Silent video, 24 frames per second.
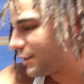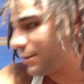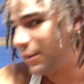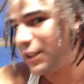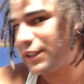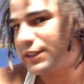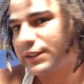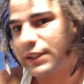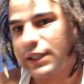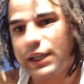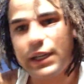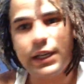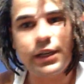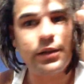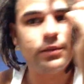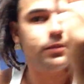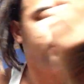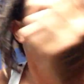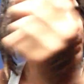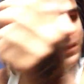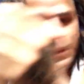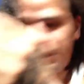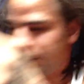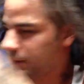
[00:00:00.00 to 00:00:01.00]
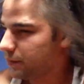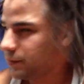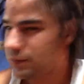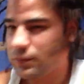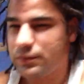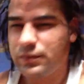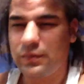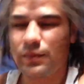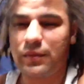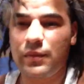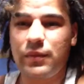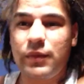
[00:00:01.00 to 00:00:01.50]
my scalp.
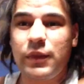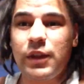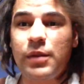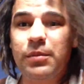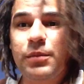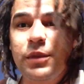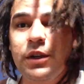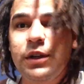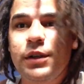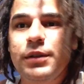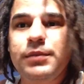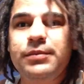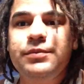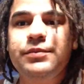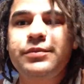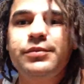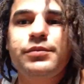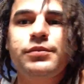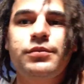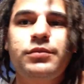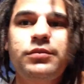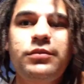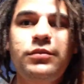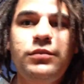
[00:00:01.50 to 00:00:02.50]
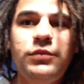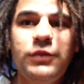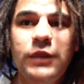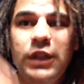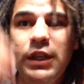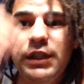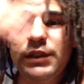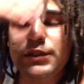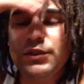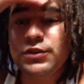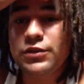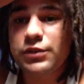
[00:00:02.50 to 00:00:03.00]
But
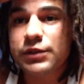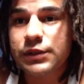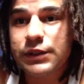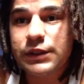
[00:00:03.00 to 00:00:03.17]
as you can